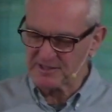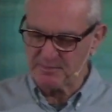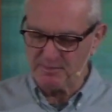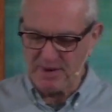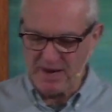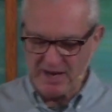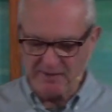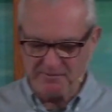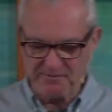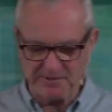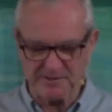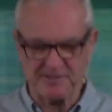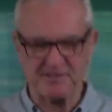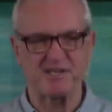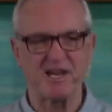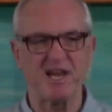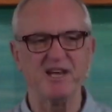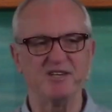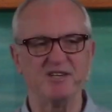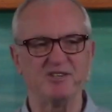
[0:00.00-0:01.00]

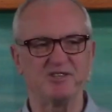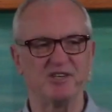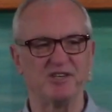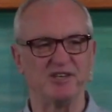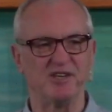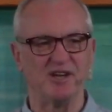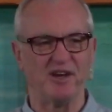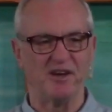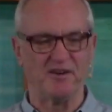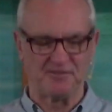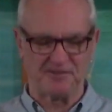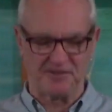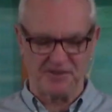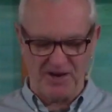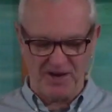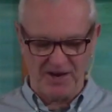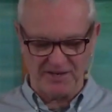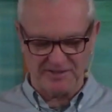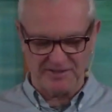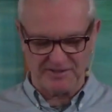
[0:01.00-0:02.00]
manifestation of
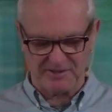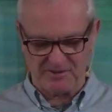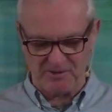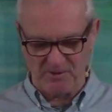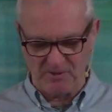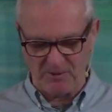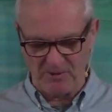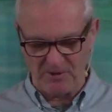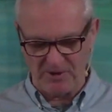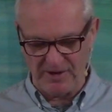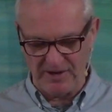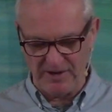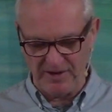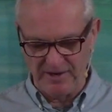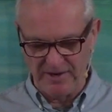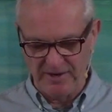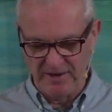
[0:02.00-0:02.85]
God's glory.